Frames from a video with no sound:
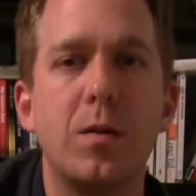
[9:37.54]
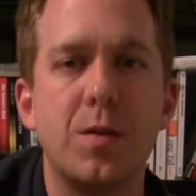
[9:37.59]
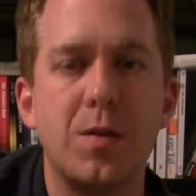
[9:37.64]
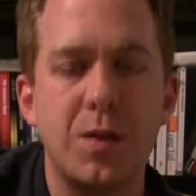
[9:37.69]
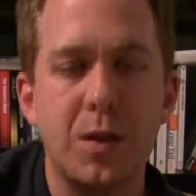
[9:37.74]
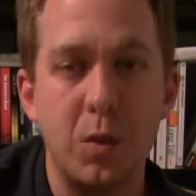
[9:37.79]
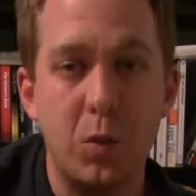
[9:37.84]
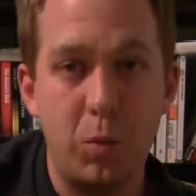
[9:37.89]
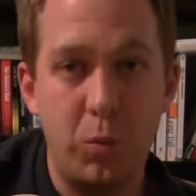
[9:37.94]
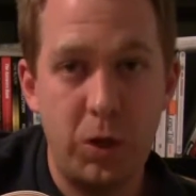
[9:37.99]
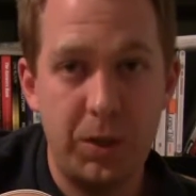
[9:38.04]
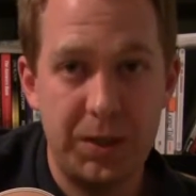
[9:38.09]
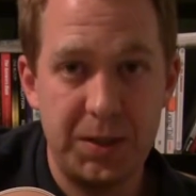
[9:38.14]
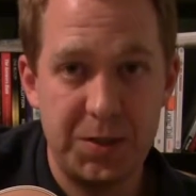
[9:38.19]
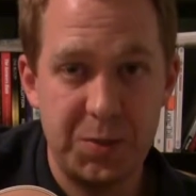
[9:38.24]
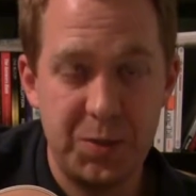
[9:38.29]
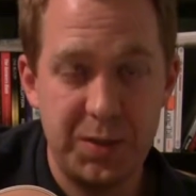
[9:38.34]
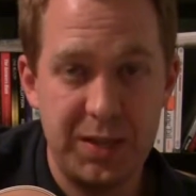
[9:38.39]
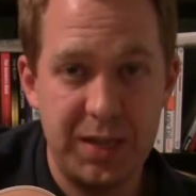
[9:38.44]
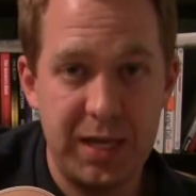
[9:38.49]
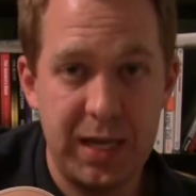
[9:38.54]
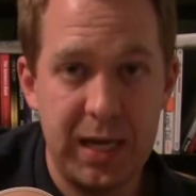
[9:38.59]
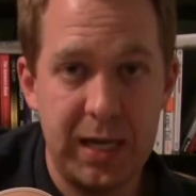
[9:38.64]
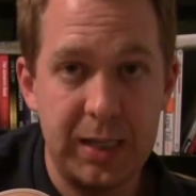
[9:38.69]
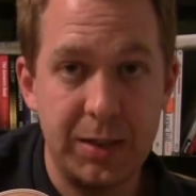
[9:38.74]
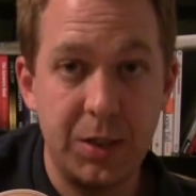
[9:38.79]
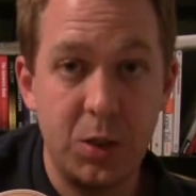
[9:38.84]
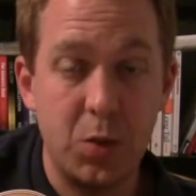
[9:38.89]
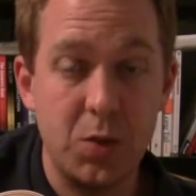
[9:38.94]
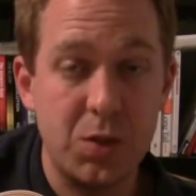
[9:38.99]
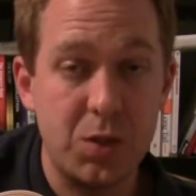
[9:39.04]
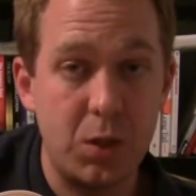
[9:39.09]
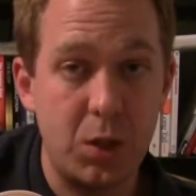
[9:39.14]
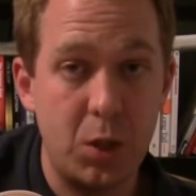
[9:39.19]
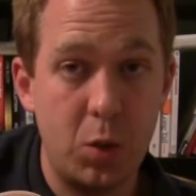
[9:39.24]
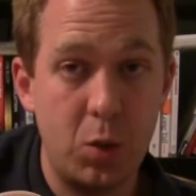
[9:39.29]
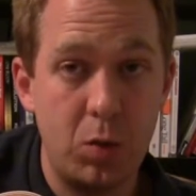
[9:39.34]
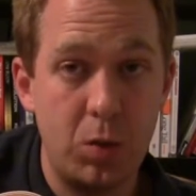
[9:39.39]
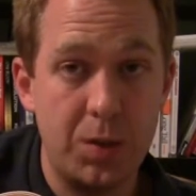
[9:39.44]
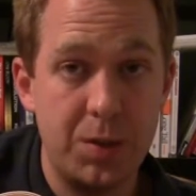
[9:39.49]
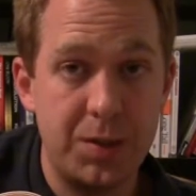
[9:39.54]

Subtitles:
So practice with that and go slower.